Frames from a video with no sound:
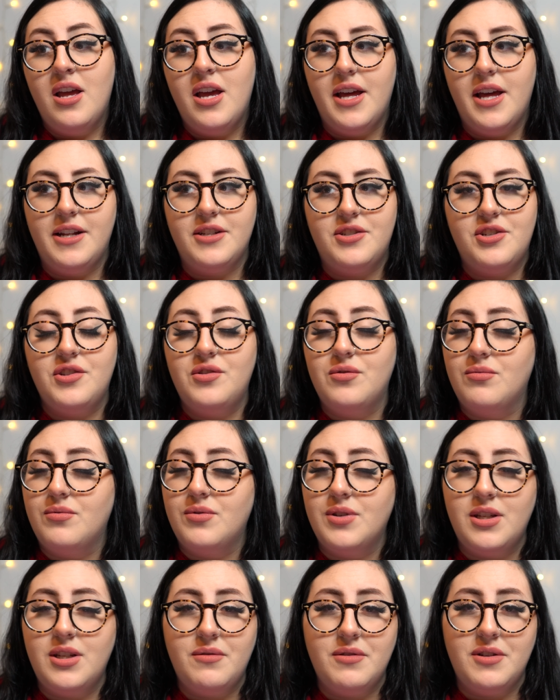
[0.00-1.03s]
And it's just
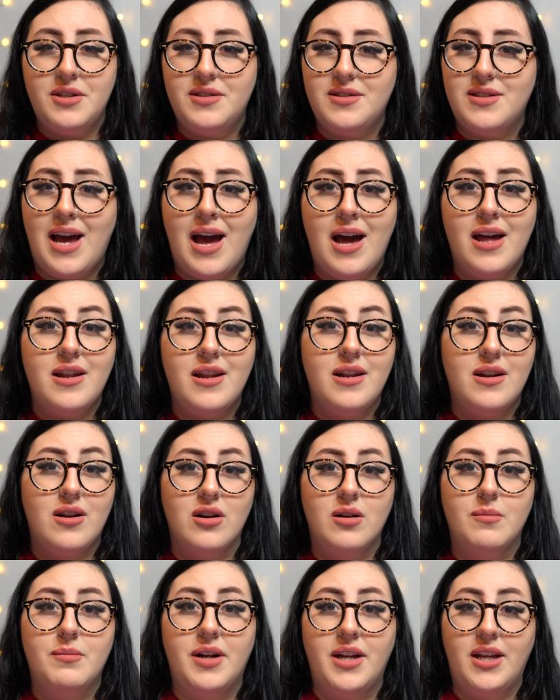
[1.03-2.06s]
really, really sad and
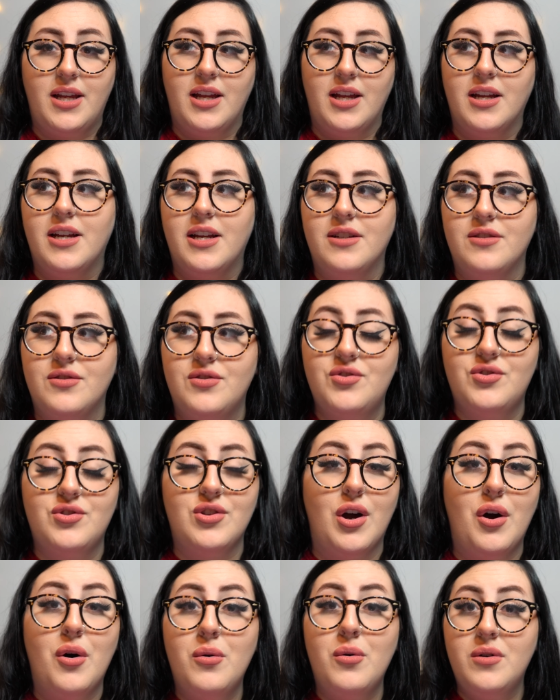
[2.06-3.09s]
heartbreaking and
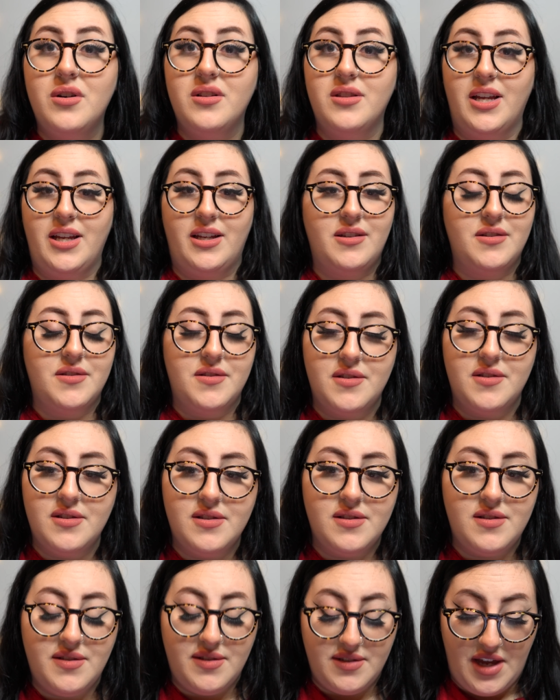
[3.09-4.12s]
so like
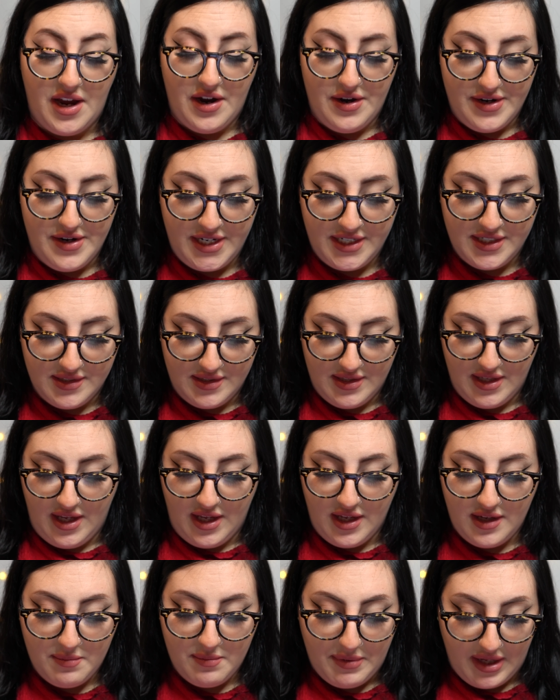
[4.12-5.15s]
scary to
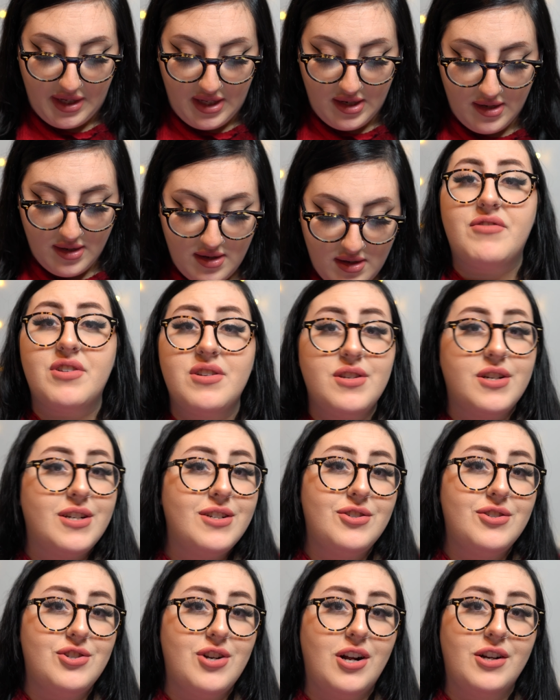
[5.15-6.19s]
think, but after the
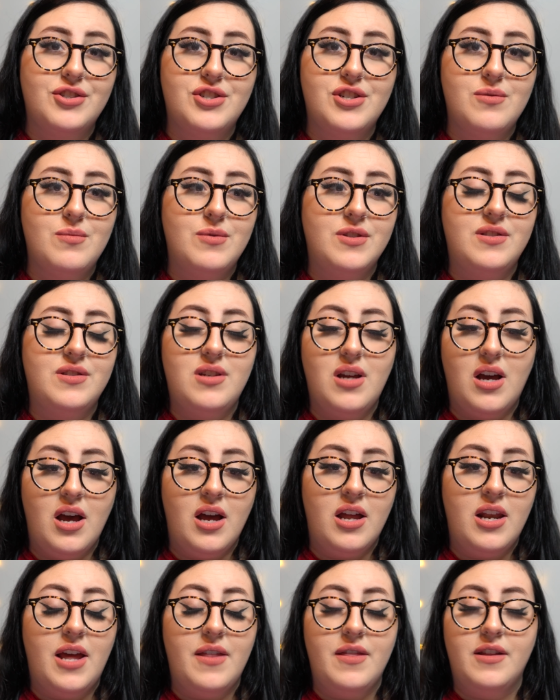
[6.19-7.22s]
construction was
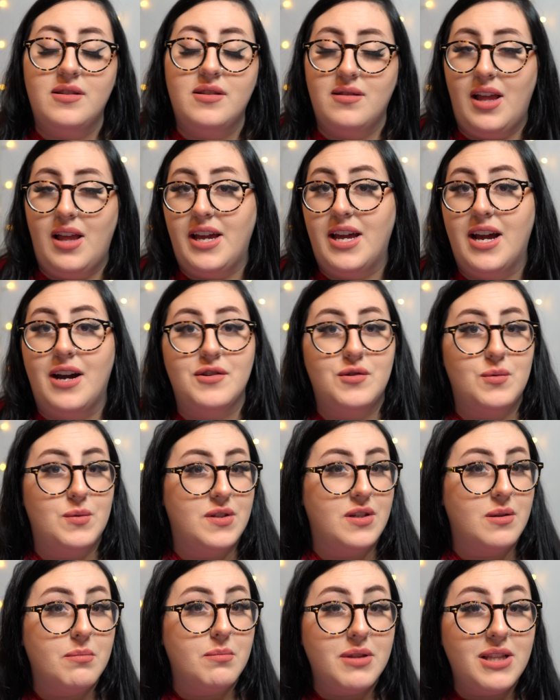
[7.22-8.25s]
done and this lighthouse was
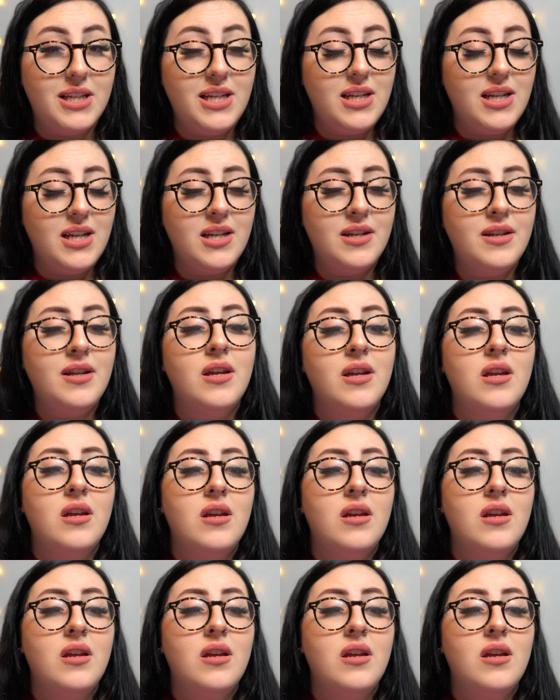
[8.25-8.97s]
completed,